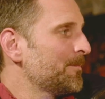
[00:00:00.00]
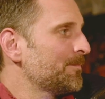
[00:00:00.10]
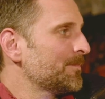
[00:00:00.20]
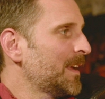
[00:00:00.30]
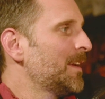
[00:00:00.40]

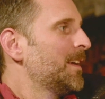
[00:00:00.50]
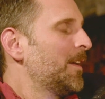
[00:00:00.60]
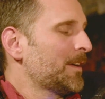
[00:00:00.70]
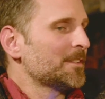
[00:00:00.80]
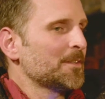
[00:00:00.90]
it, but yeah.
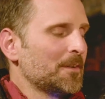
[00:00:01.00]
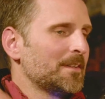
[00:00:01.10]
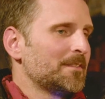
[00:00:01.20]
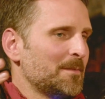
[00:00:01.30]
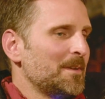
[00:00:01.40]
Okay, so
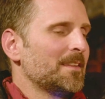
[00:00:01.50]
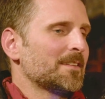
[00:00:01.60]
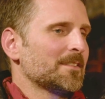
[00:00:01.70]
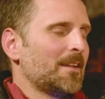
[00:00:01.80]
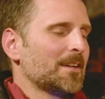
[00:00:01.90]
uh, to me
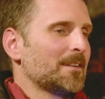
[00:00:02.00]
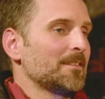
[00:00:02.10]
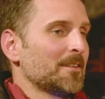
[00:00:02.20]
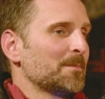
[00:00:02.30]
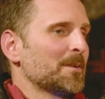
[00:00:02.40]
that's like a
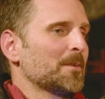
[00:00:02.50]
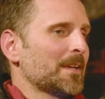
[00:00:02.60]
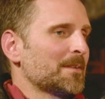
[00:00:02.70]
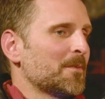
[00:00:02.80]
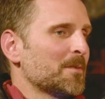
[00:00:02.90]
little bit
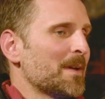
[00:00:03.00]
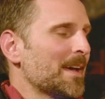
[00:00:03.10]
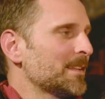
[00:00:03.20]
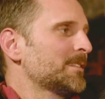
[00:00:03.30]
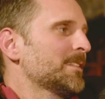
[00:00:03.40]
like what
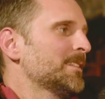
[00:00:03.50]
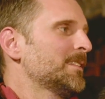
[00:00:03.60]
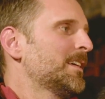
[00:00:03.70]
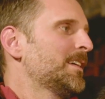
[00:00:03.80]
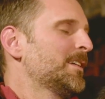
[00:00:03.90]
Maz
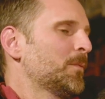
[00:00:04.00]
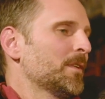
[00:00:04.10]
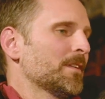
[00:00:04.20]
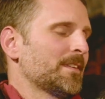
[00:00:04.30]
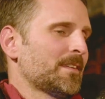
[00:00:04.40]
did
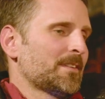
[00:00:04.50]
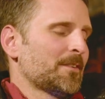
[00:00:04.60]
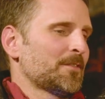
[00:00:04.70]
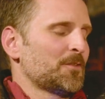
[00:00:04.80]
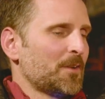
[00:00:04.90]
where he
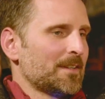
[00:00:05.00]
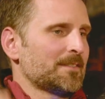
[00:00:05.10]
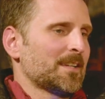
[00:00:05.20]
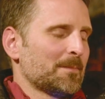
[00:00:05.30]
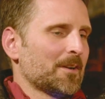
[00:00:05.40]
goes, "You
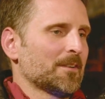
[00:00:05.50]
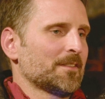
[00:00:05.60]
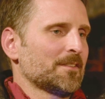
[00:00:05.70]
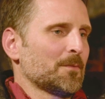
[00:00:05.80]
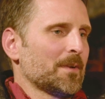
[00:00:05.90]
guys think about art
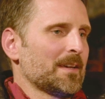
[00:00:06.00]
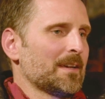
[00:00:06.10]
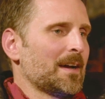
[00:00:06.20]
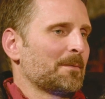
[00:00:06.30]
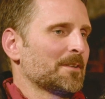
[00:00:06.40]
this
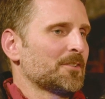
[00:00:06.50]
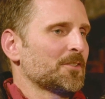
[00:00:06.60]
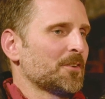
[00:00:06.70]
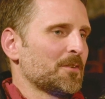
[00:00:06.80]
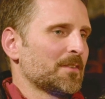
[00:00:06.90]
way. I'm going to
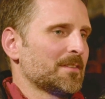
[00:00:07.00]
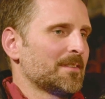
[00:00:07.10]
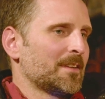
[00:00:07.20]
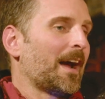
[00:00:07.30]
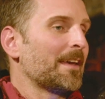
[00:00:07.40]
show you
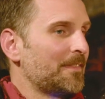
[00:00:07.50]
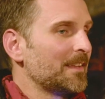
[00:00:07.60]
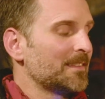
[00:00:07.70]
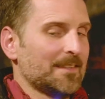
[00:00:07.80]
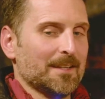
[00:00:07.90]
that." that I
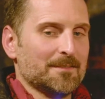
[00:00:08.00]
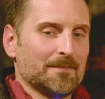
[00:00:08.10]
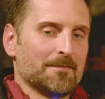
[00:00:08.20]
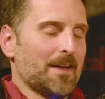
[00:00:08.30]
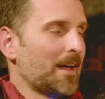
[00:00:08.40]
think that that's
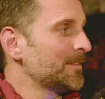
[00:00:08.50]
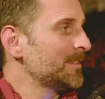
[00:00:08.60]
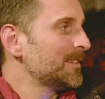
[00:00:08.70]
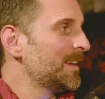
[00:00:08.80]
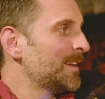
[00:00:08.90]

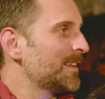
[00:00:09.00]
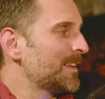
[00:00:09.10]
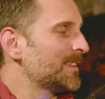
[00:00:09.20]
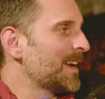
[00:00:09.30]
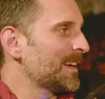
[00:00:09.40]
valid,
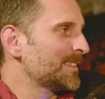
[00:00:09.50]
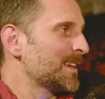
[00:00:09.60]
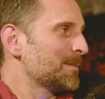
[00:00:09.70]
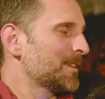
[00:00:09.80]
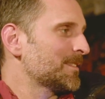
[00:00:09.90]
and
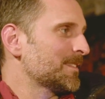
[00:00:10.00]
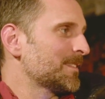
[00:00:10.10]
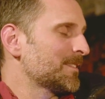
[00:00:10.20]
academics and